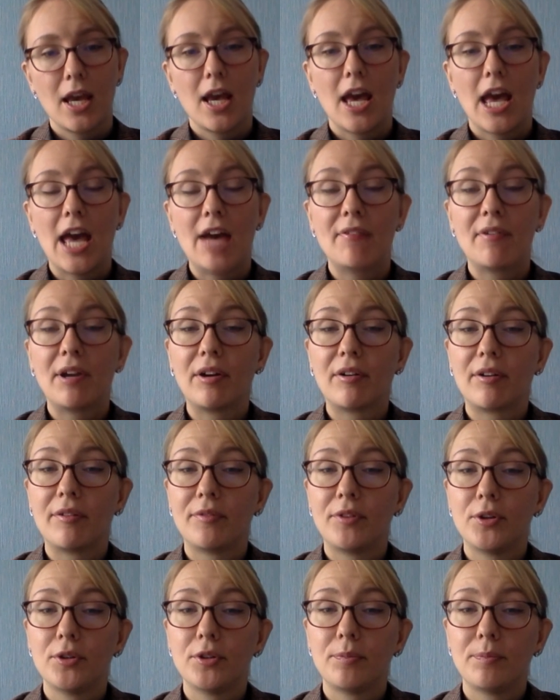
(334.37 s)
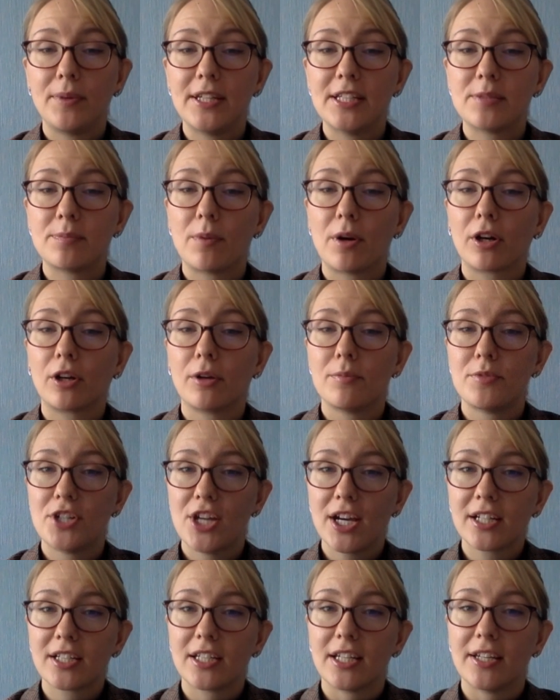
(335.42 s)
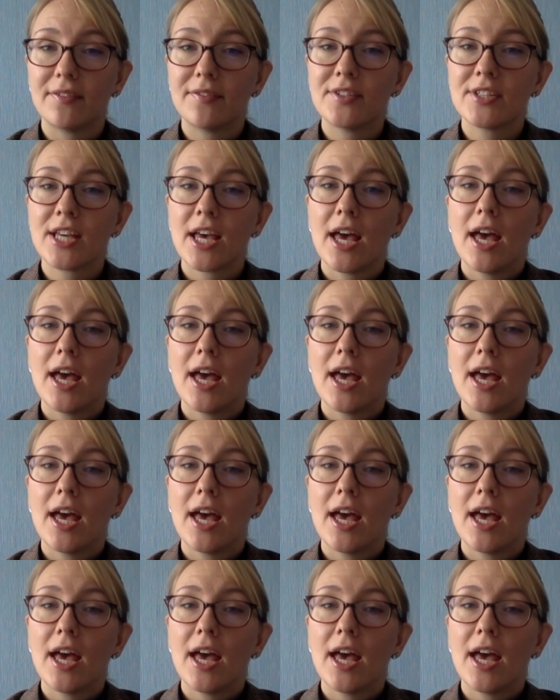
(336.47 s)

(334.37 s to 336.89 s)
Having reviewed Peace Park objectives,